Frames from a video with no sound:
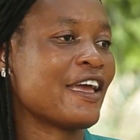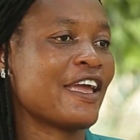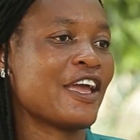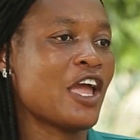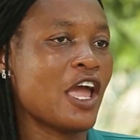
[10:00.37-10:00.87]

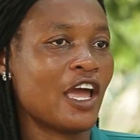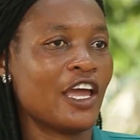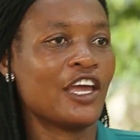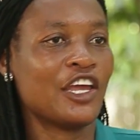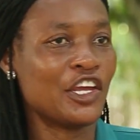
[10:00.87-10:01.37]
uh,
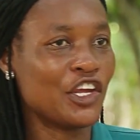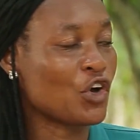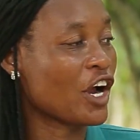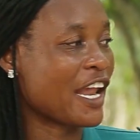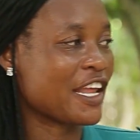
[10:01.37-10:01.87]
uh,
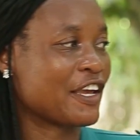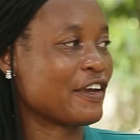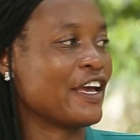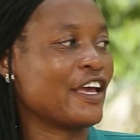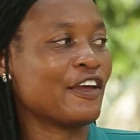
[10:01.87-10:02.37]
inorganic uh,
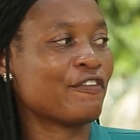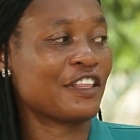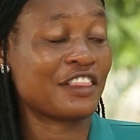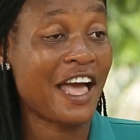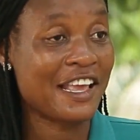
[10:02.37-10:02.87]
okay.
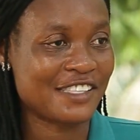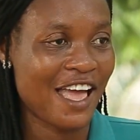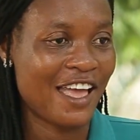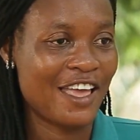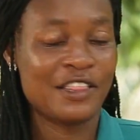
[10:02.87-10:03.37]

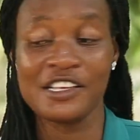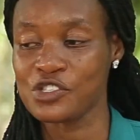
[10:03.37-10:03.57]
fertilizer. This okay.